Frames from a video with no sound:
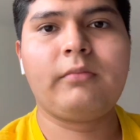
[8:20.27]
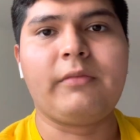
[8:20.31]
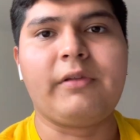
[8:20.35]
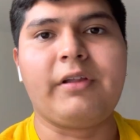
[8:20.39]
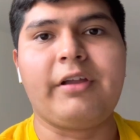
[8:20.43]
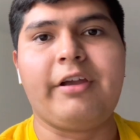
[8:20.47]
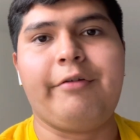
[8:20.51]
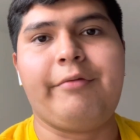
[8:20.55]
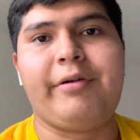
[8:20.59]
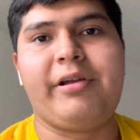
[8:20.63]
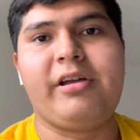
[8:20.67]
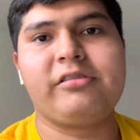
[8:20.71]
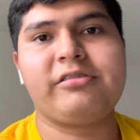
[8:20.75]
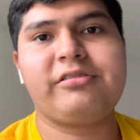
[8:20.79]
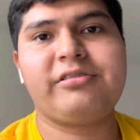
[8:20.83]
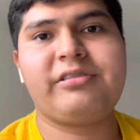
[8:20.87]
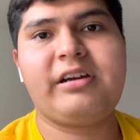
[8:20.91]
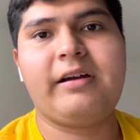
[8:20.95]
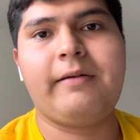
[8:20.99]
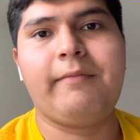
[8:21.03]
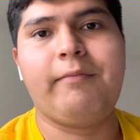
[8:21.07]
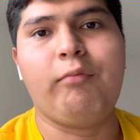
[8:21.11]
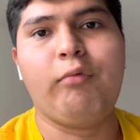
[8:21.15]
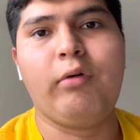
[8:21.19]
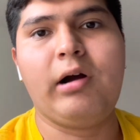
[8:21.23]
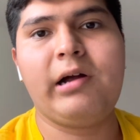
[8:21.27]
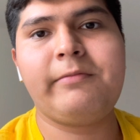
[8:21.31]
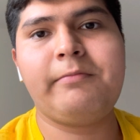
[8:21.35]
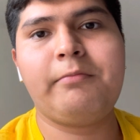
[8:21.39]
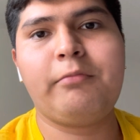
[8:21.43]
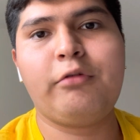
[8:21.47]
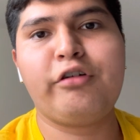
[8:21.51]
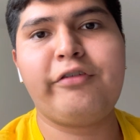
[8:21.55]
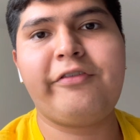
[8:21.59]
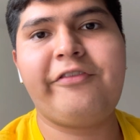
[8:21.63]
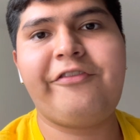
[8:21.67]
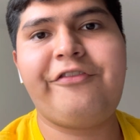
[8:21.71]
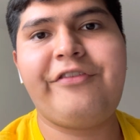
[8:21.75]
and we also have one
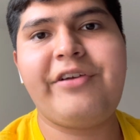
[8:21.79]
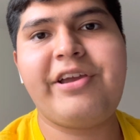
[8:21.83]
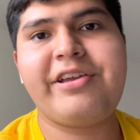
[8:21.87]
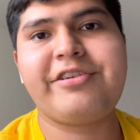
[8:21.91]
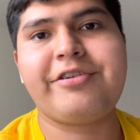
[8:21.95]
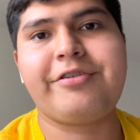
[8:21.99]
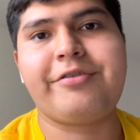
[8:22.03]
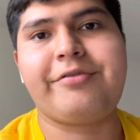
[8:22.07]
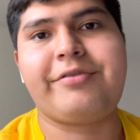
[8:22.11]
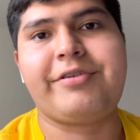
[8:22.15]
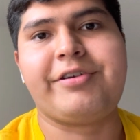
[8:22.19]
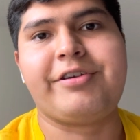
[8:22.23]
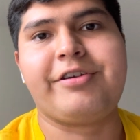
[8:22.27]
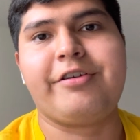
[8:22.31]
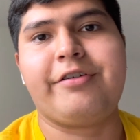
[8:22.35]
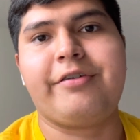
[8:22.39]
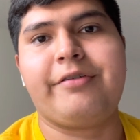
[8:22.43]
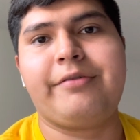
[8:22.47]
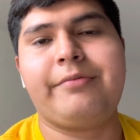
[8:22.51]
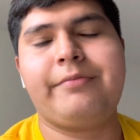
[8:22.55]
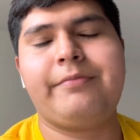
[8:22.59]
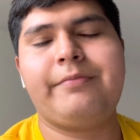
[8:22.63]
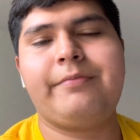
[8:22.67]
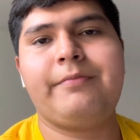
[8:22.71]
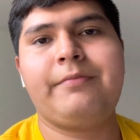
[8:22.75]
more figure here.